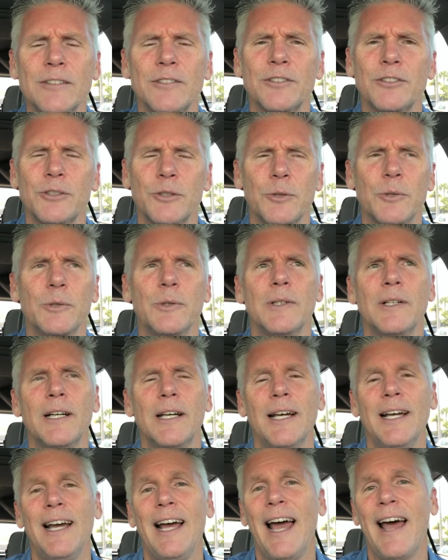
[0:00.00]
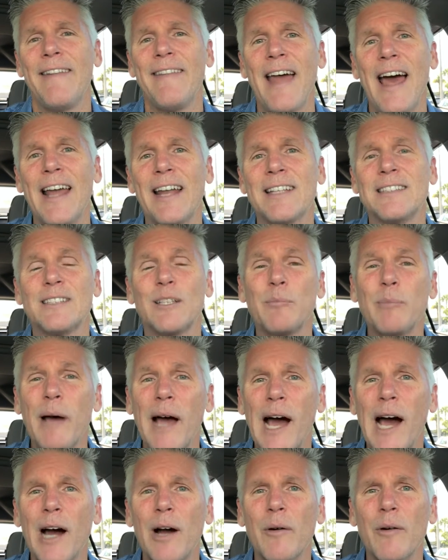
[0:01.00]
in school? And that is the
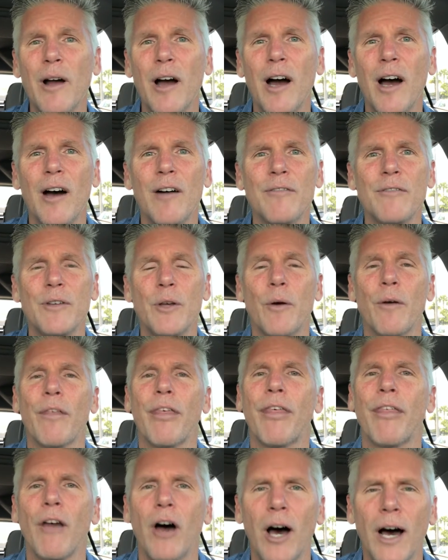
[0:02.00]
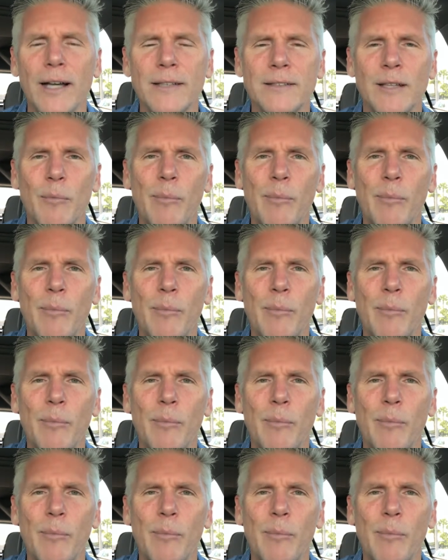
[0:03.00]
power of your thought,